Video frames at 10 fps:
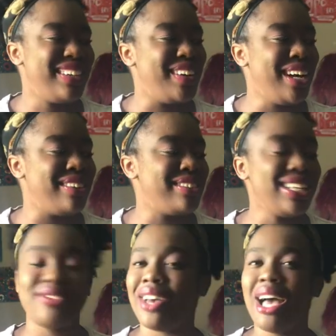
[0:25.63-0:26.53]
wow,
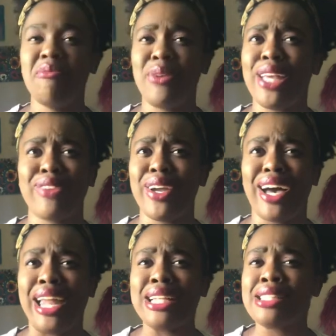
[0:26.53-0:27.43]
I'm being very
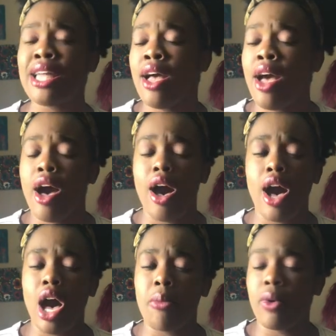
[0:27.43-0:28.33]
honest.
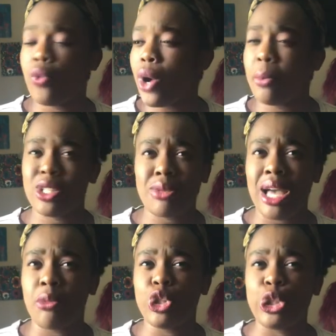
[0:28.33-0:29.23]
Most of
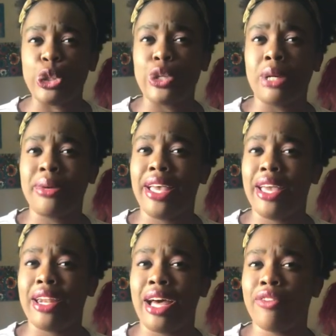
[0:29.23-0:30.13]
my emotional trauma,
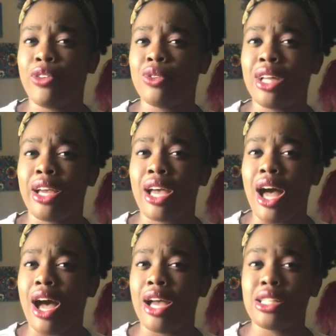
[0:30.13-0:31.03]
and I feel like
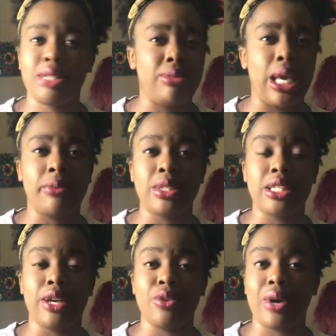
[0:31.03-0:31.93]
I should be able to
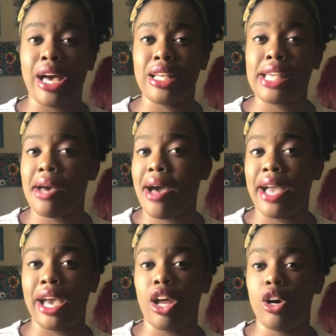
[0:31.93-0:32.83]
tell you guys how
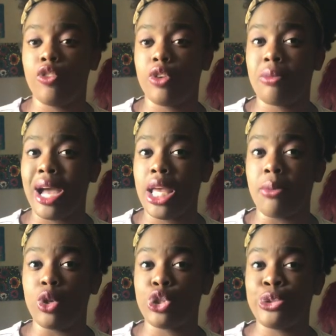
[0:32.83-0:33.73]
I got over my
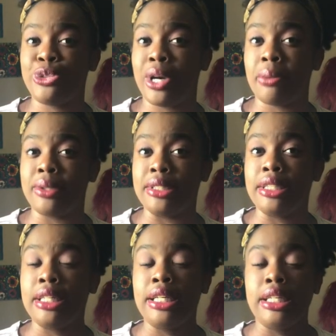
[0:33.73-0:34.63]
emotional trauma.
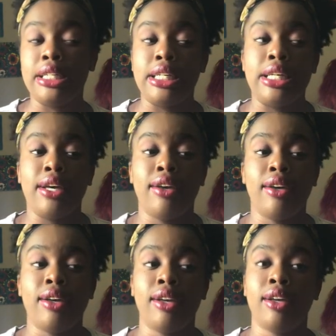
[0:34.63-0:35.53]

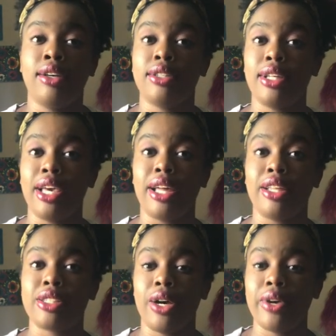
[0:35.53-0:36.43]
So yeah,
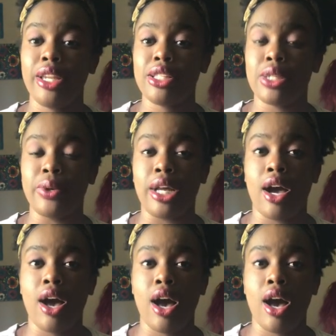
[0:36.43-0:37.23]
let's go get into it.